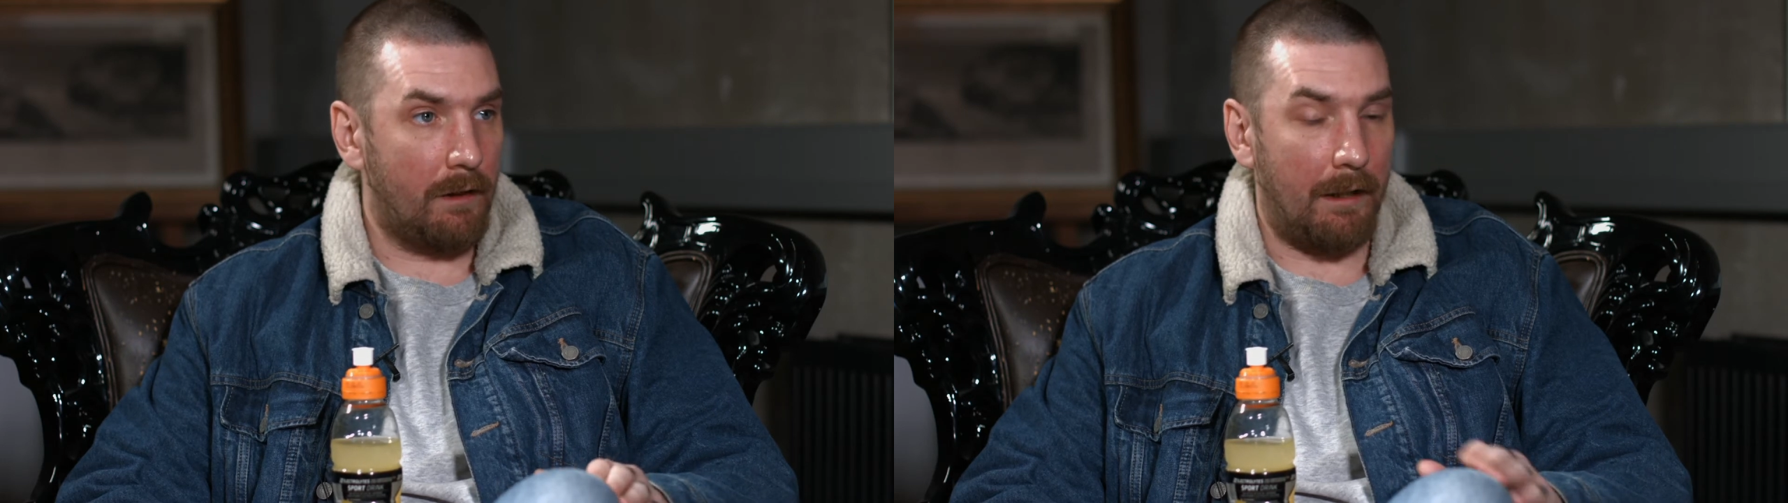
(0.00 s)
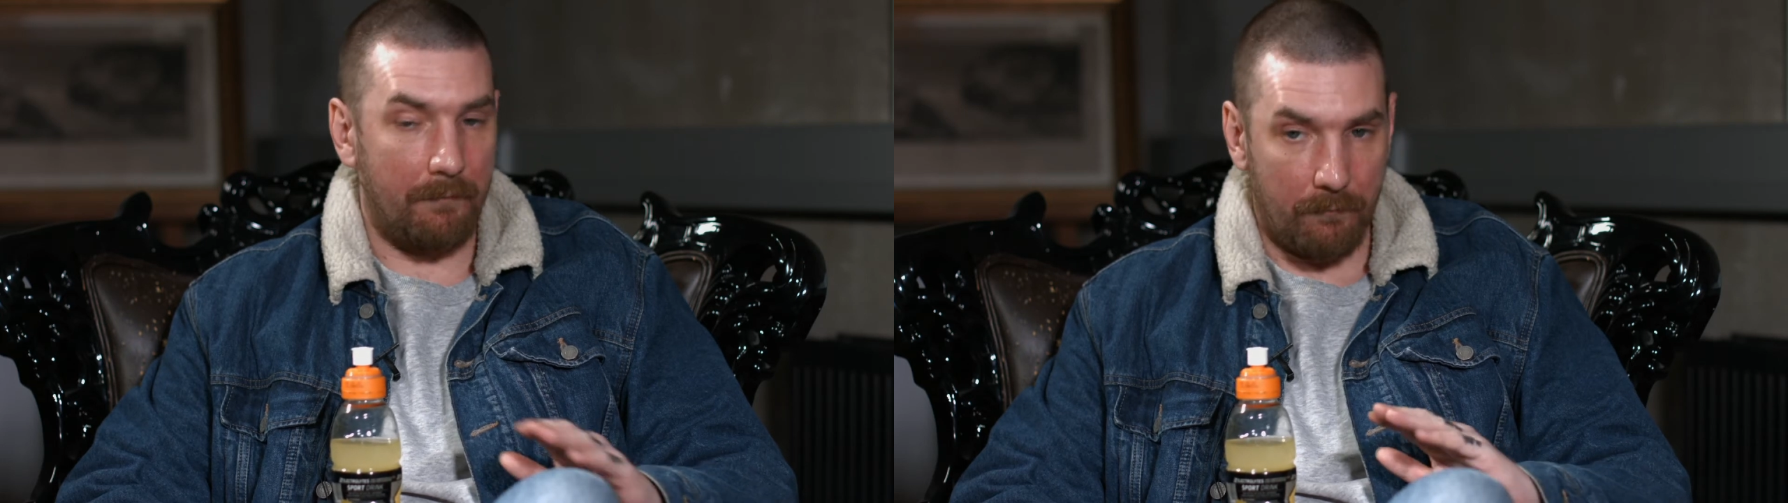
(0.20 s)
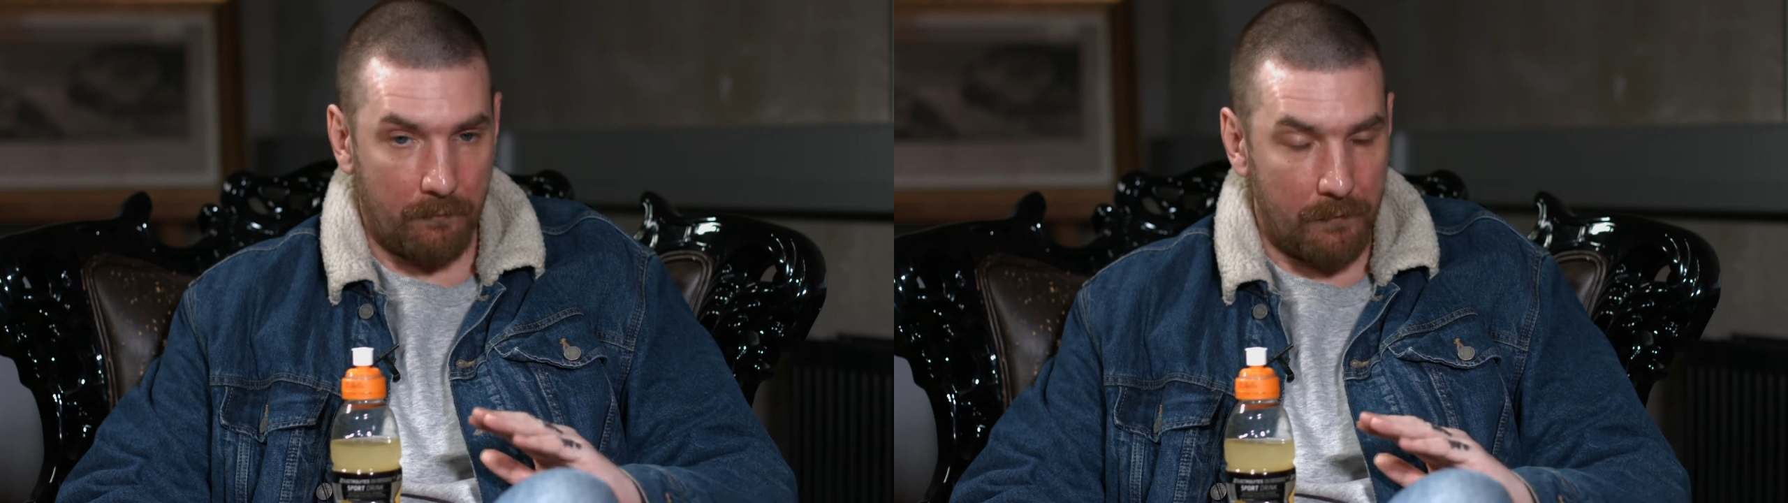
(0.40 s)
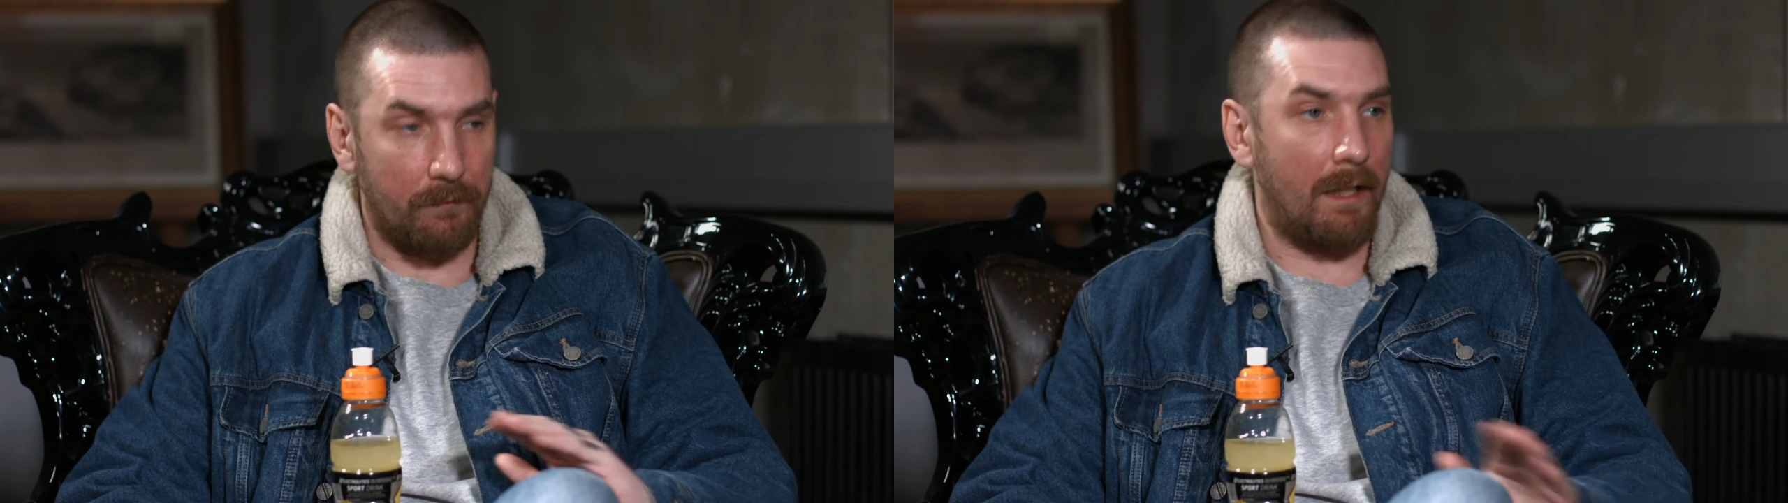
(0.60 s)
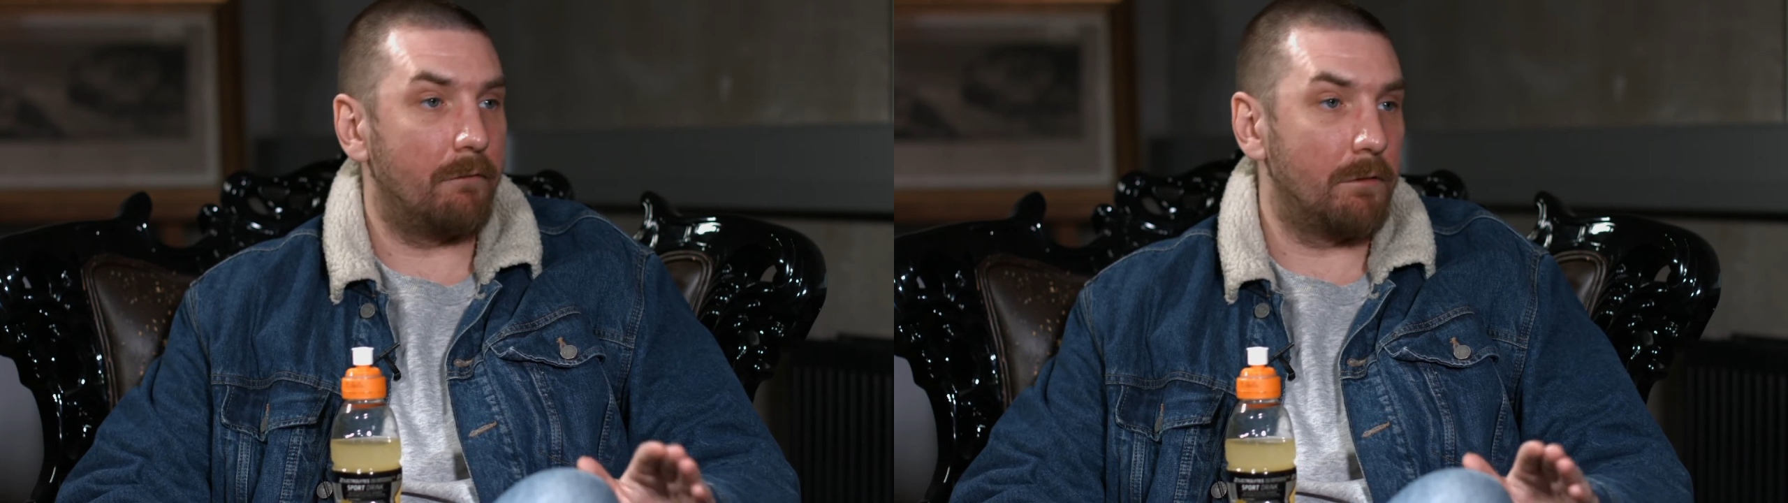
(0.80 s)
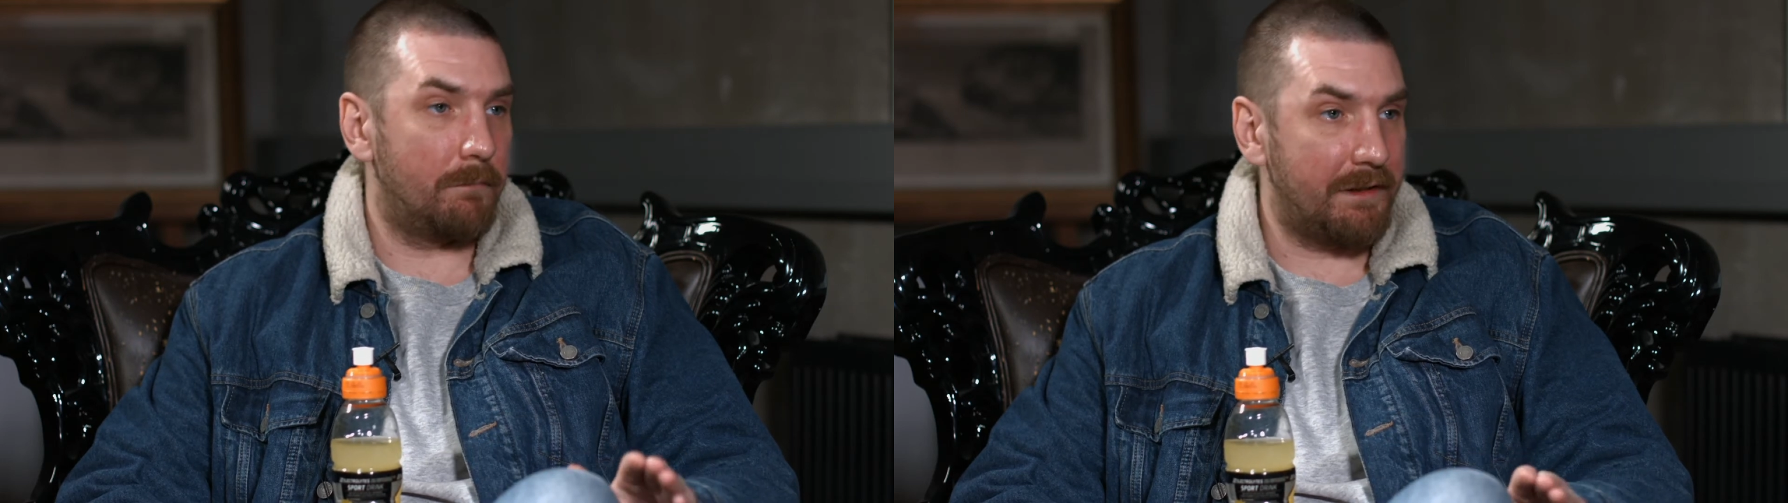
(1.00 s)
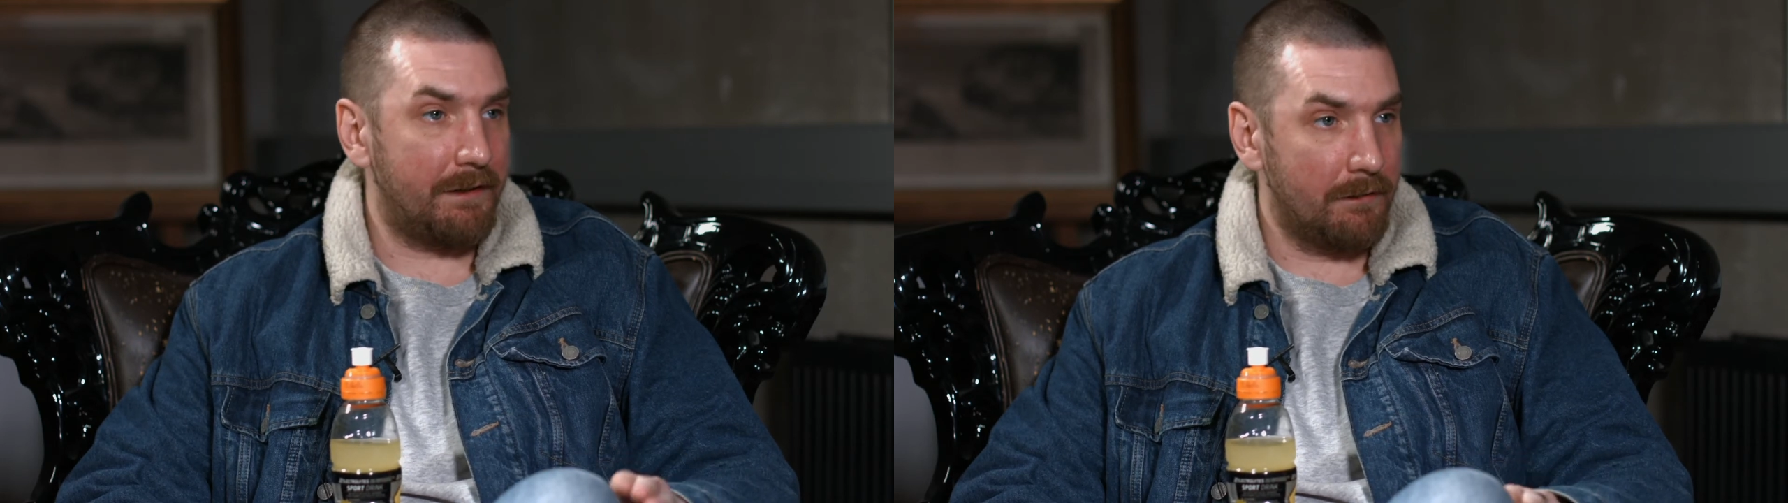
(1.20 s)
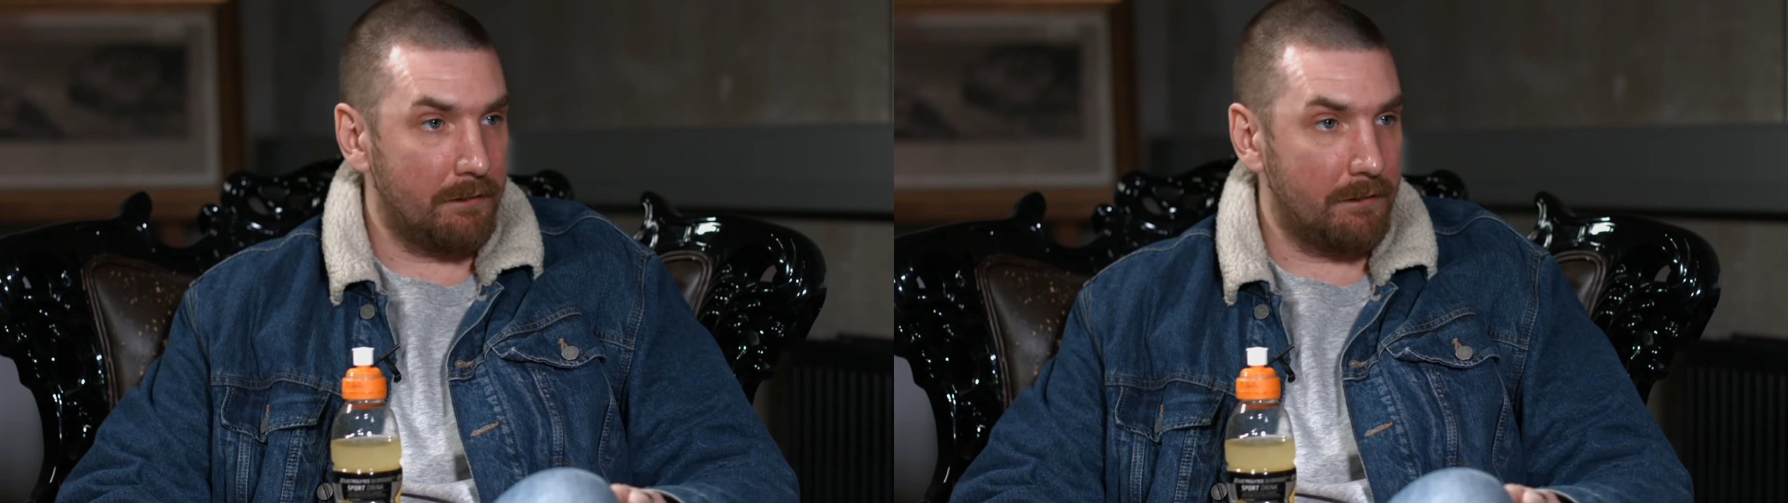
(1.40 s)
And will ever be.